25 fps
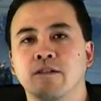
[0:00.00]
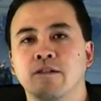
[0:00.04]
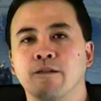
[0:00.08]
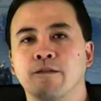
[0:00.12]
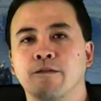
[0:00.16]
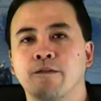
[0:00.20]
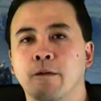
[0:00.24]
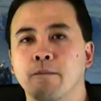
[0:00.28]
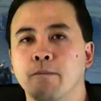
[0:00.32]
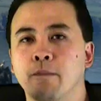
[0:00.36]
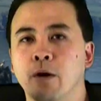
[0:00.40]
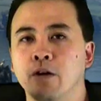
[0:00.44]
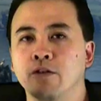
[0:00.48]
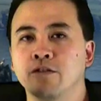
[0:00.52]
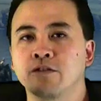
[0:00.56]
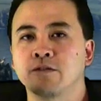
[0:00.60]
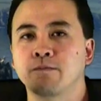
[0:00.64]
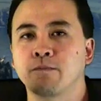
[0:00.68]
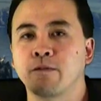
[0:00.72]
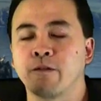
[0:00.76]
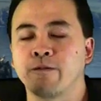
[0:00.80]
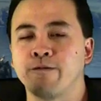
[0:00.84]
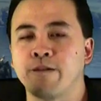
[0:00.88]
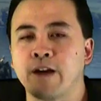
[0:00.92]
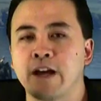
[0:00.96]
For
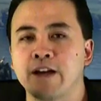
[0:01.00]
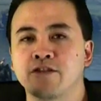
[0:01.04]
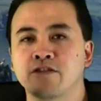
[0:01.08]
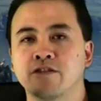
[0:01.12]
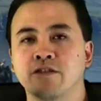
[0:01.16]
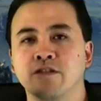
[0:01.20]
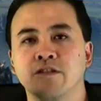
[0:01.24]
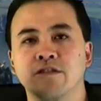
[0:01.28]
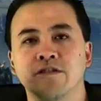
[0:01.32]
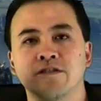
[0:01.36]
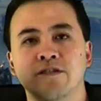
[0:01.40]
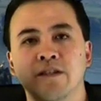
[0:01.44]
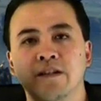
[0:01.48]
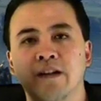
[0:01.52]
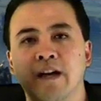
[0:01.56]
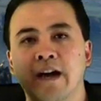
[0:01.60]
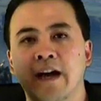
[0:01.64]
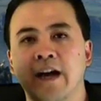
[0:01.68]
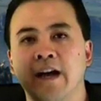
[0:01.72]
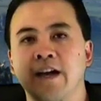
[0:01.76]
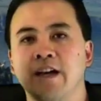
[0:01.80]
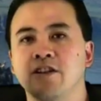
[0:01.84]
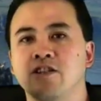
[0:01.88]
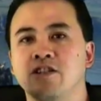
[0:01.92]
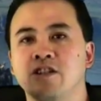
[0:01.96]
most professionals and
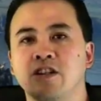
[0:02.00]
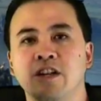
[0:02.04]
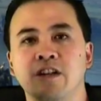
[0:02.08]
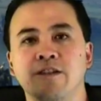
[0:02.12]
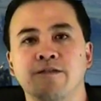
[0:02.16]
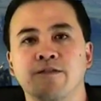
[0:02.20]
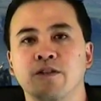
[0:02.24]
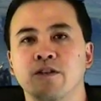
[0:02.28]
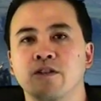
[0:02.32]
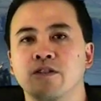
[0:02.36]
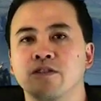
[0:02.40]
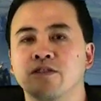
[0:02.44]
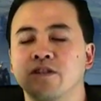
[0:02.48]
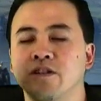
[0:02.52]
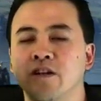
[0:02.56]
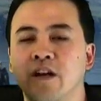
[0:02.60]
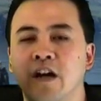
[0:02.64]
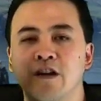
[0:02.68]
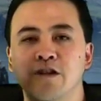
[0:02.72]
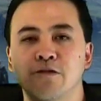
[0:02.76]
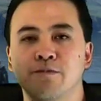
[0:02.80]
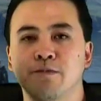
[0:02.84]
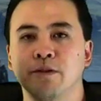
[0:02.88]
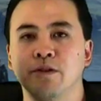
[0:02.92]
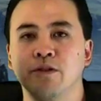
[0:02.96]
high achievers and
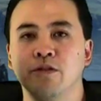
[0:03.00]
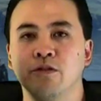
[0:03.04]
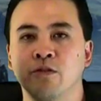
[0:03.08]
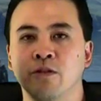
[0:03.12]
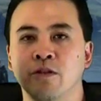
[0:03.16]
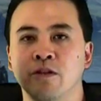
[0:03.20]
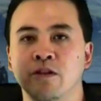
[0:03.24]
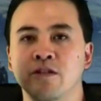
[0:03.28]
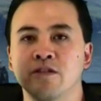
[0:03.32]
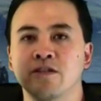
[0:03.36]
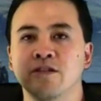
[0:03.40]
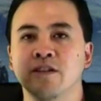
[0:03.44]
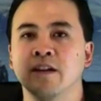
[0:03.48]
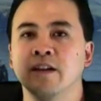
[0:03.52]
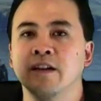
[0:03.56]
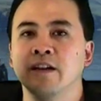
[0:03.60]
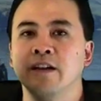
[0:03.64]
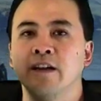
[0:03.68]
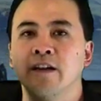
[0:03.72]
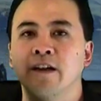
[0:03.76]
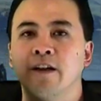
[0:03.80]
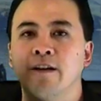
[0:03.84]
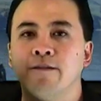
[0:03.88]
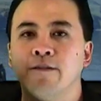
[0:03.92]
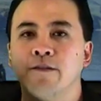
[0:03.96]
entrepreneurs,
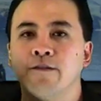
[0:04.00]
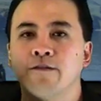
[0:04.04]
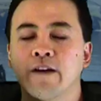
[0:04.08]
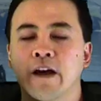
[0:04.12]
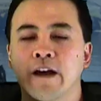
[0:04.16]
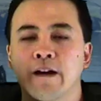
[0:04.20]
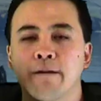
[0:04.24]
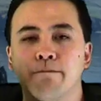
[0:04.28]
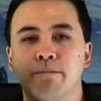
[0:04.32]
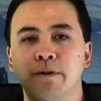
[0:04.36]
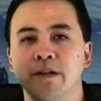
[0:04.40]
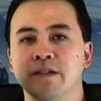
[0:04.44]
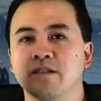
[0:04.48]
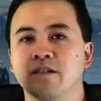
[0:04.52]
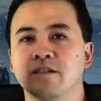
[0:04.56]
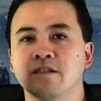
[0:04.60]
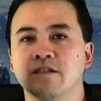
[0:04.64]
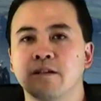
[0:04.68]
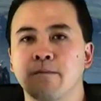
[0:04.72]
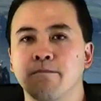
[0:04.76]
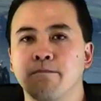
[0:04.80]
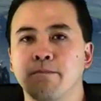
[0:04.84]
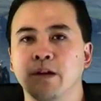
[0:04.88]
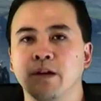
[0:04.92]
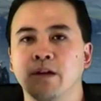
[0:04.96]
if you've got a business
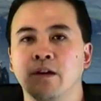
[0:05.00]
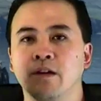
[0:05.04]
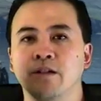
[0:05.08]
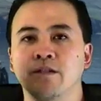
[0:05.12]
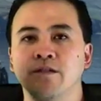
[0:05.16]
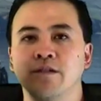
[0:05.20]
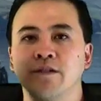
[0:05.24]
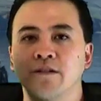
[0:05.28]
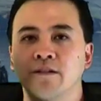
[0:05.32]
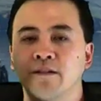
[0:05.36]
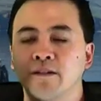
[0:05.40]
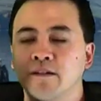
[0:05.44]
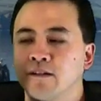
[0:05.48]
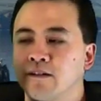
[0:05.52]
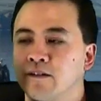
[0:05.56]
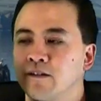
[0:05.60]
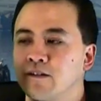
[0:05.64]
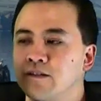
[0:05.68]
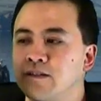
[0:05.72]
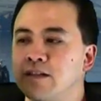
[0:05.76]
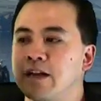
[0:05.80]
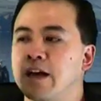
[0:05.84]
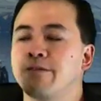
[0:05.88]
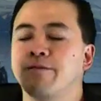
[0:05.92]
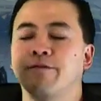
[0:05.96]
to build,
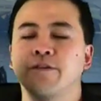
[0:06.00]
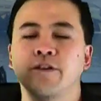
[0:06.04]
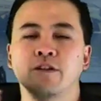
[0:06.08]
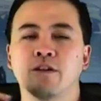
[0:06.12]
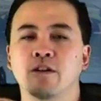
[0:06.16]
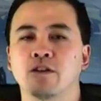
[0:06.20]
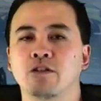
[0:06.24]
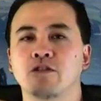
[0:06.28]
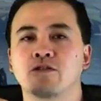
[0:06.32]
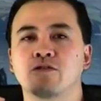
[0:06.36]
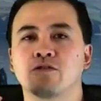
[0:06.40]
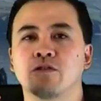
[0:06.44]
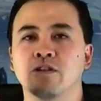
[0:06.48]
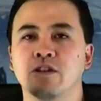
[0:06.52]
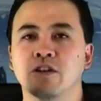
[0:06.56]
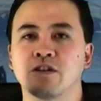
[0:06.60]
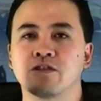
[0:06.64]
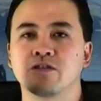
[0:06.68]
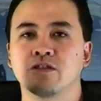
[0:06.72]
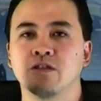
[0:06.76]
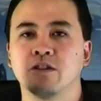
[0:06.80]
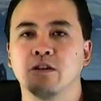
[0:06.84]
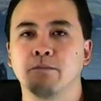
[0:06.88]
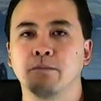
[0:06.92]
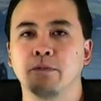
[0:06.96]
definitely go the
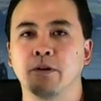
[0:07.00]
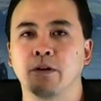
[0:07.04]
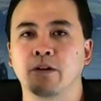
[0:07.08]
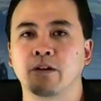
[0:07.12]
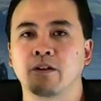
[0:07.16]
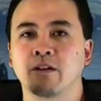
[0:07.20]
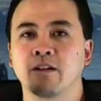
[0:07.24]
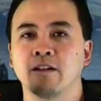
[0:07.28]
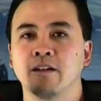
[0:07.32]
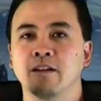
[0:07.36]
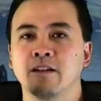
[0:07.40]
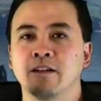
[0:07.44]
traditional book.